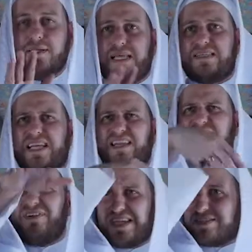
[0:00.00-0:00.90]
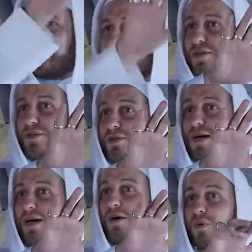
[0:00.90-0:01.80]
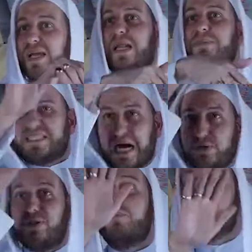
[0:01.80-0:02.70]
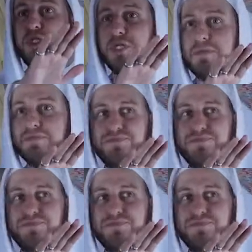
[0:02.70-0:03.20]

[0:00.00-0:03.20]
They said, leave us. We're going to miss out on the booty.